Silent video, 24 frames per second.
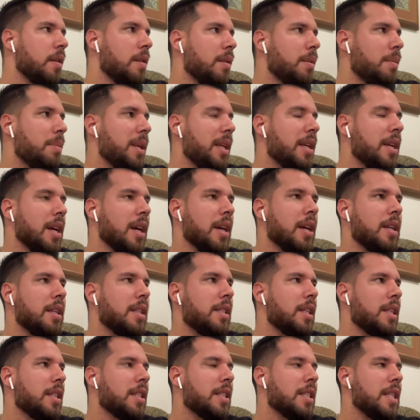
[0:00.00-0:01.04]
because
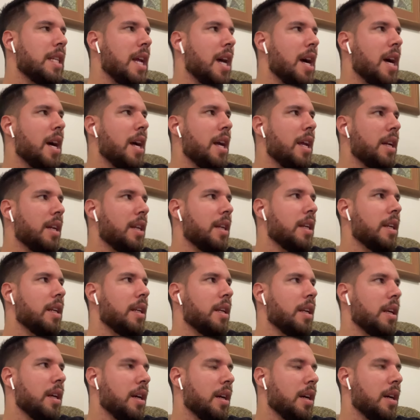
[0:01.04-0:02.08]
it's not,
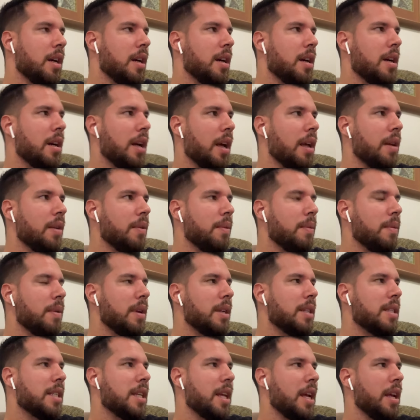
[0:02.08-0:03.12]
uh, I want
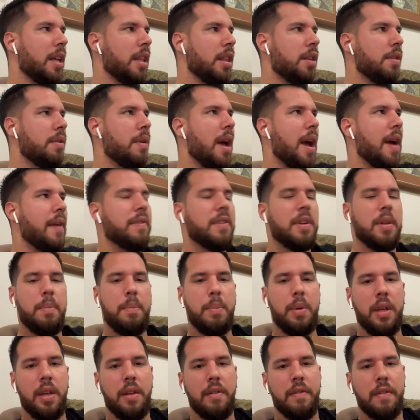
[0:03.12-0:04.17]
to say, you have to
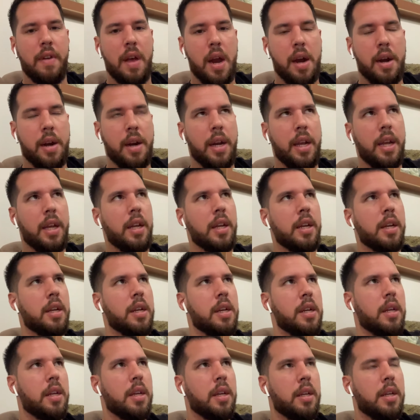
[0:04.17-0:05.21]
be very,
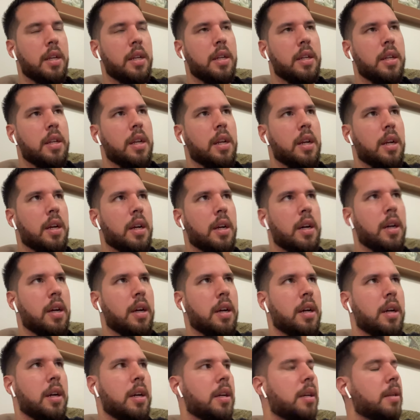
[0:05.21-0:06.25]

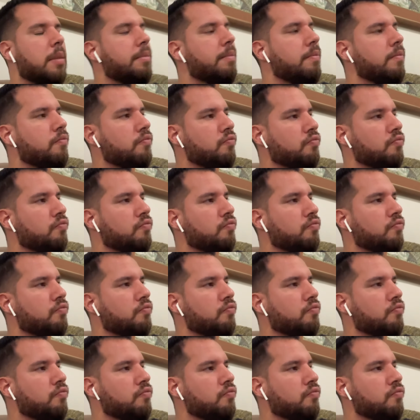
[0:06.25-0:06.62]
um,